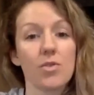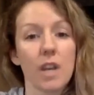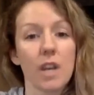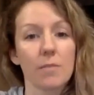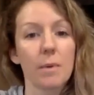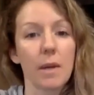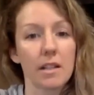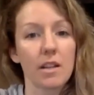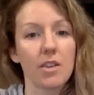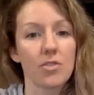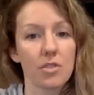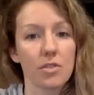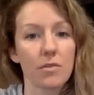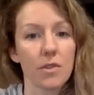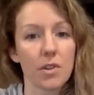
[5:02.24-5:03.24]

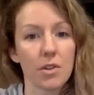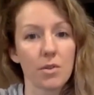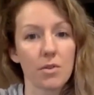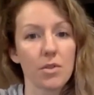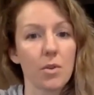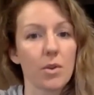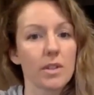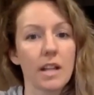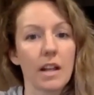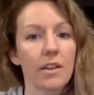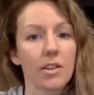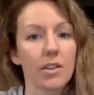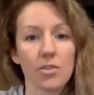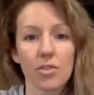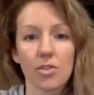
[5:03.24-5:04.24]
expectation for you so it's not
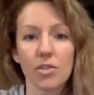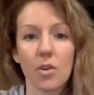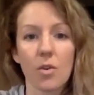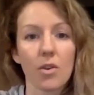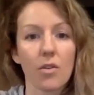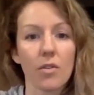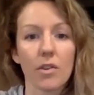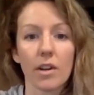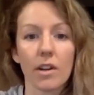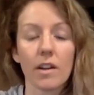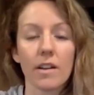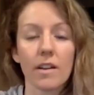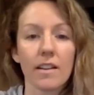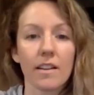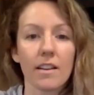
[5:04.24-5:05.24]
like you're just going over to
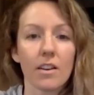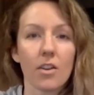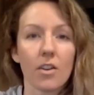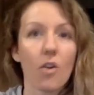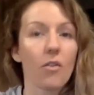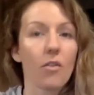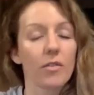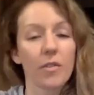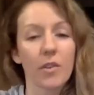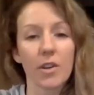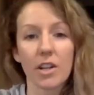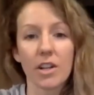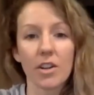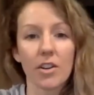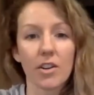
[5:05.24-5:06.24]
go over for a
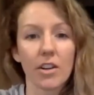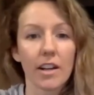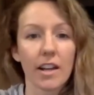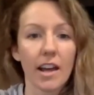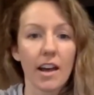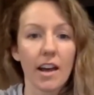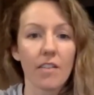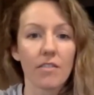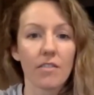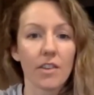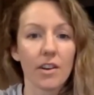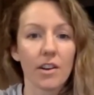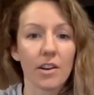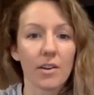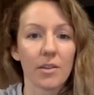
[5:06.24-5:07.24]
year and have
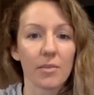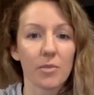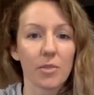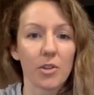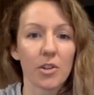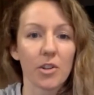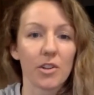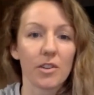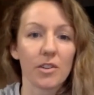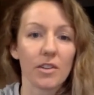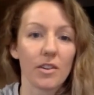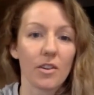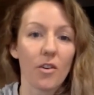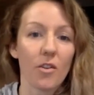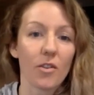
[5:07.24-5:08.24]
a good
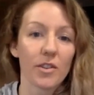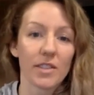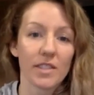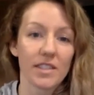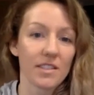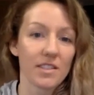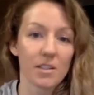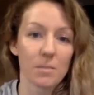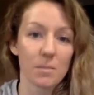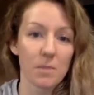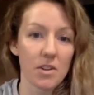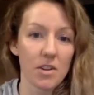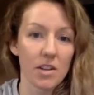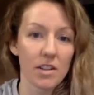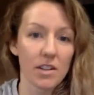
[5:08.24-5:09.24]
overseas
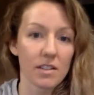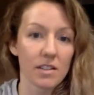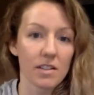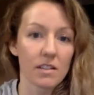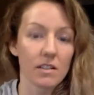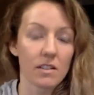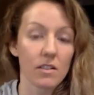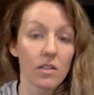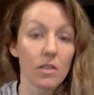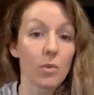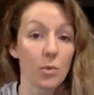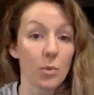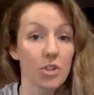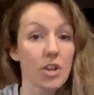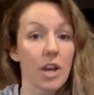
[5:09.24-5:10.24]
experience
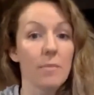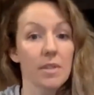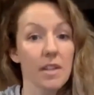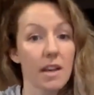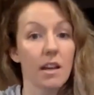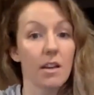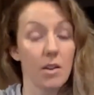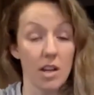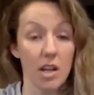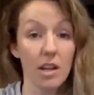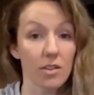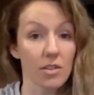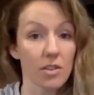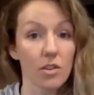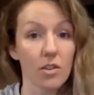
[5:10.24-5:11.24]
which i'm saying it
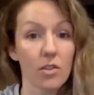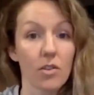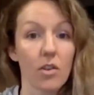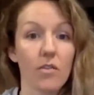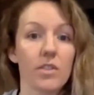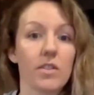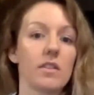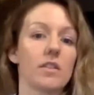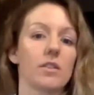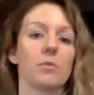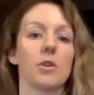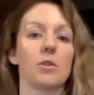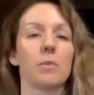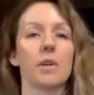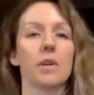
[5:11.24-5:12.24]
is a good overseas
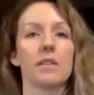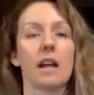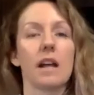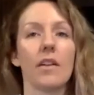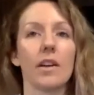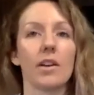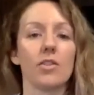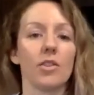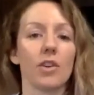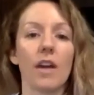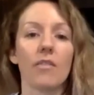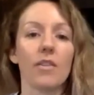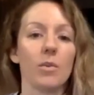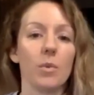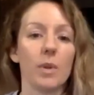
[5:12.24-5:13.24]
experience but it's not like you're
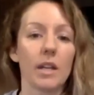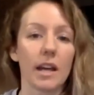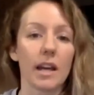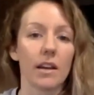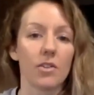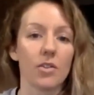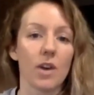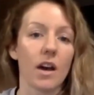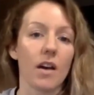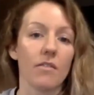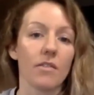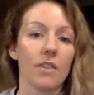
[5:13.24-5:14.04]
every weekend you have